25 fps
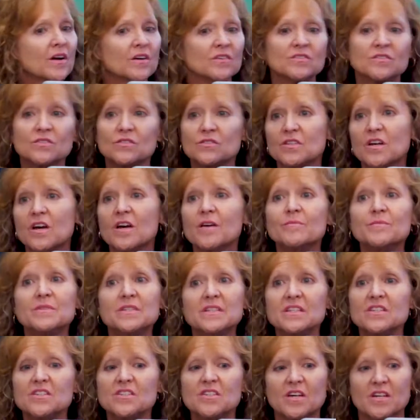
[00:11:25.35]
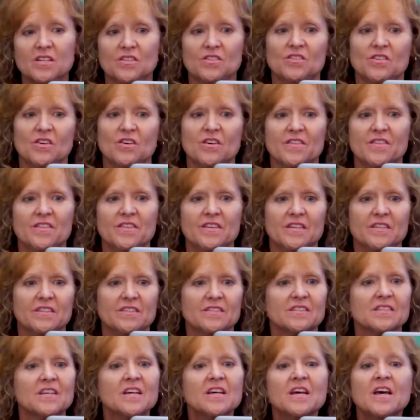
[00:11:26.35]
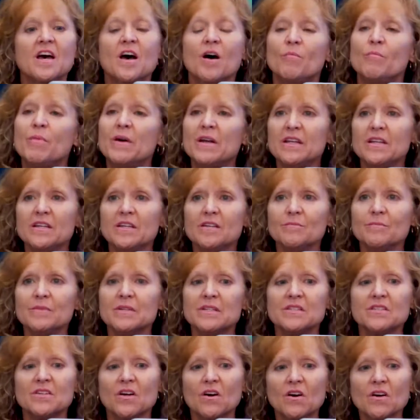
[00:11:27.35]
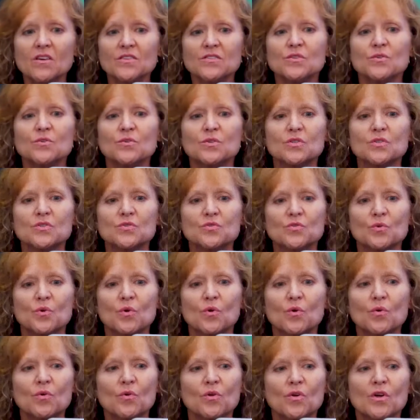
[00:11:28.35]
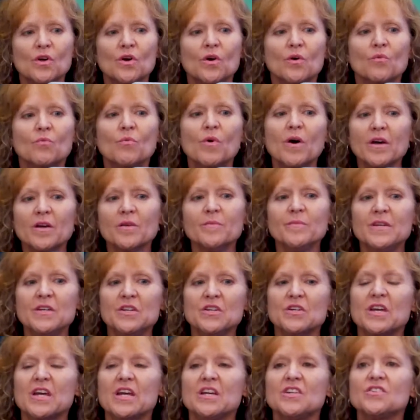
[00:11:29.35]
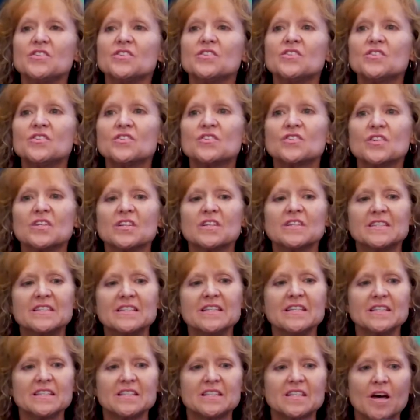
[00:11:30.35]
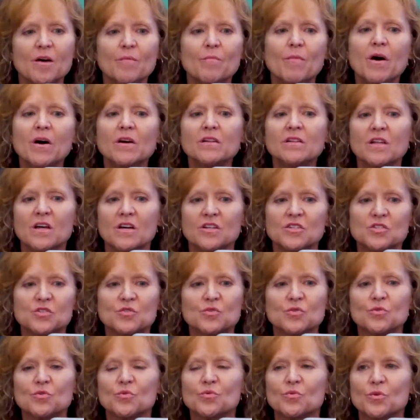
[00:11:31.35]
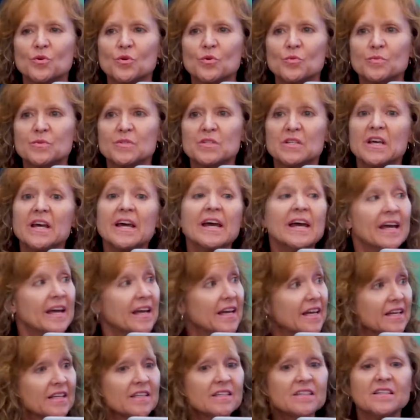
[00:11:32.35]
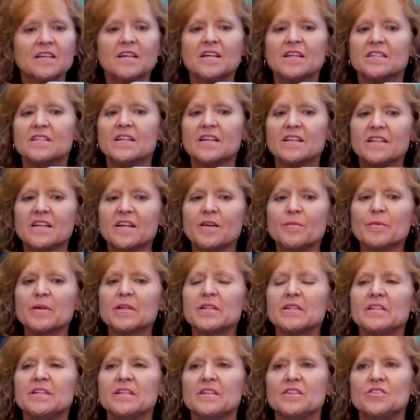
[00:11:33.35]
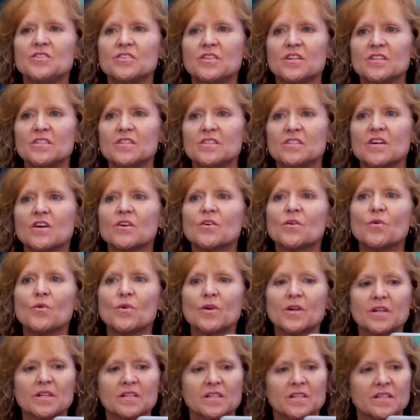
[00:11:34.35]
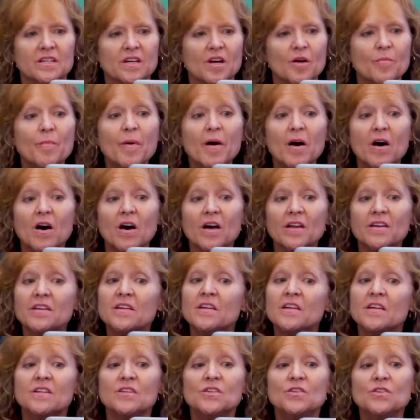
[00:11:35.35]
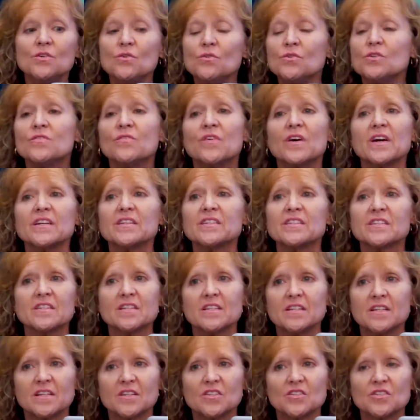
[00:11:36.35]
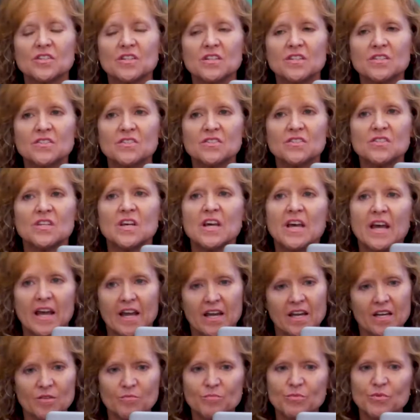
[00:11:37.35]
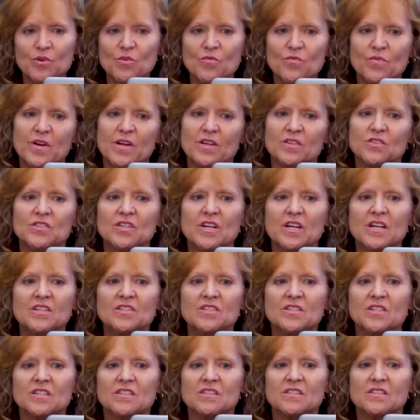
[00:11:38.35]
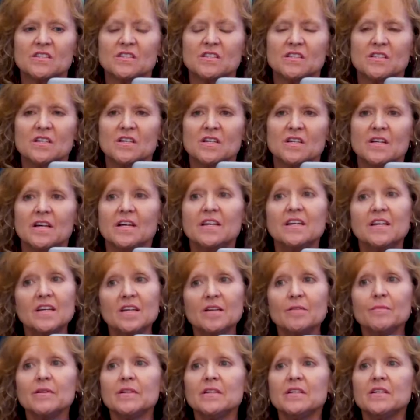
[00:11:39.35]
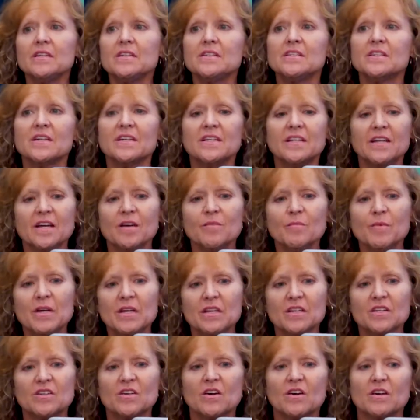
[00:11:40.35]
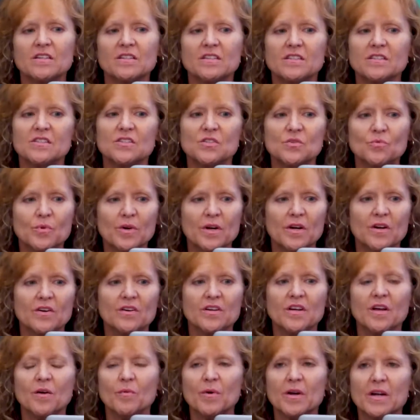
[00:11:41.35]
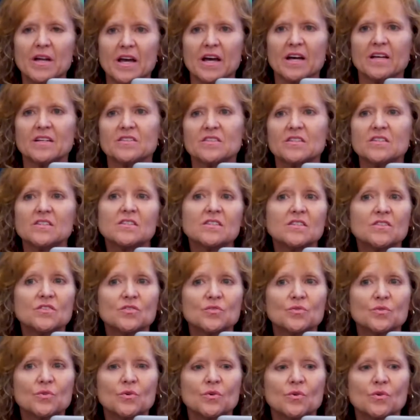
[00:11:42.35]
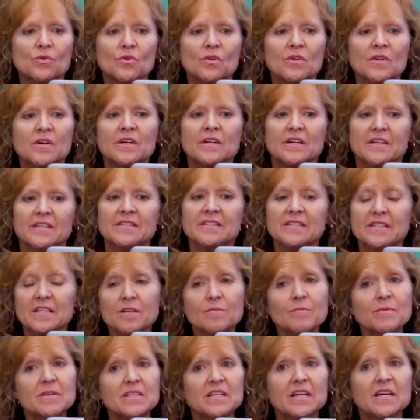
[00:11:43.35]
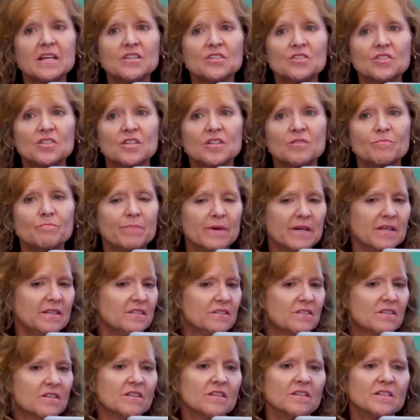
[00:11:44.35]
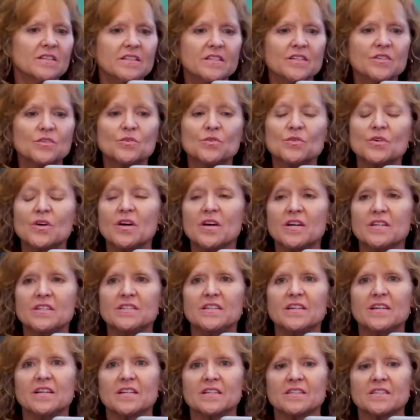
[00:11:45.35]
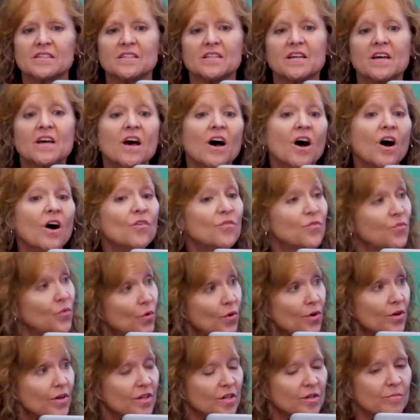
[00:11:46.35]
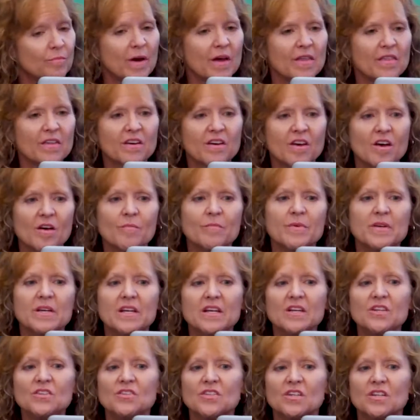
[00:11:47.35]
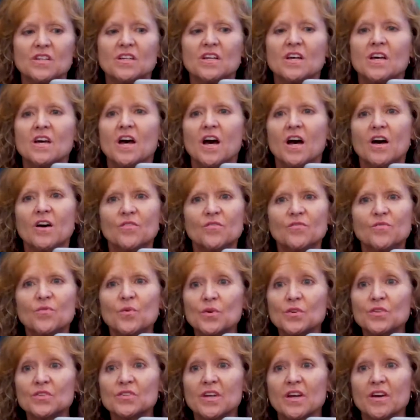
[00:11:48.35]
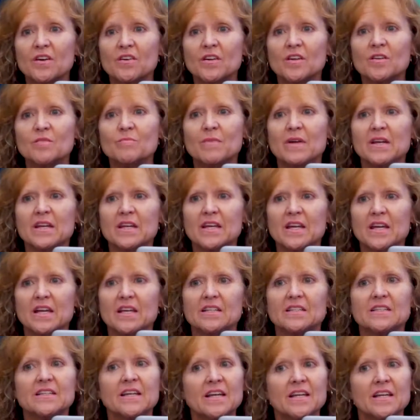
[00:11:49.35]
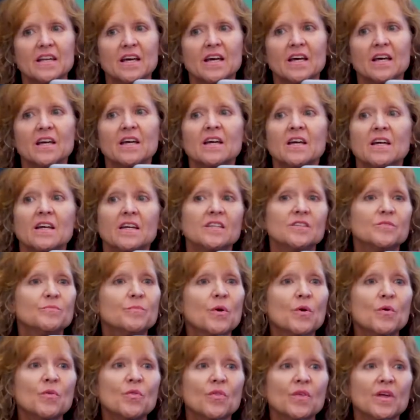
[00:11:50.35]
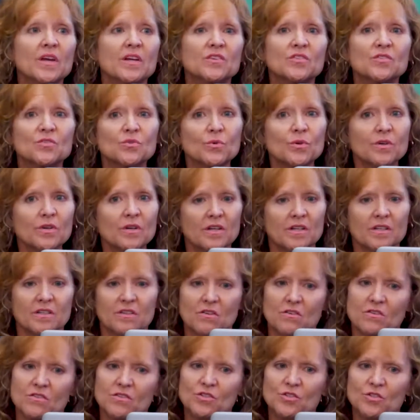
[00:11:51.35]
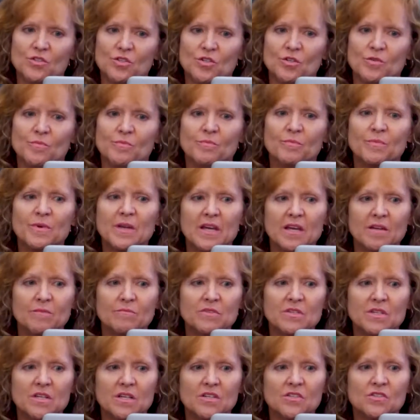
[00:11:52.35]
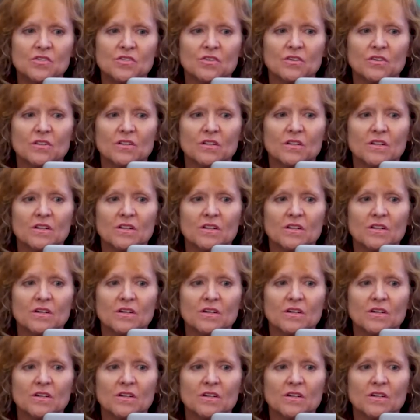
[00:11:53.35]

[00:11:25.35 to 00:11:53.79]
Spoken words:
So Tom did touch on this, but it must also control what communications should exist among logical groups and dynamically adjust accordingly upon new device connections and profile changes. Enabling dynamic, context-aware network access control and segmentation based on clinical context afforded by the combination of Forescout and Medigate data is both a short and long-term game changer.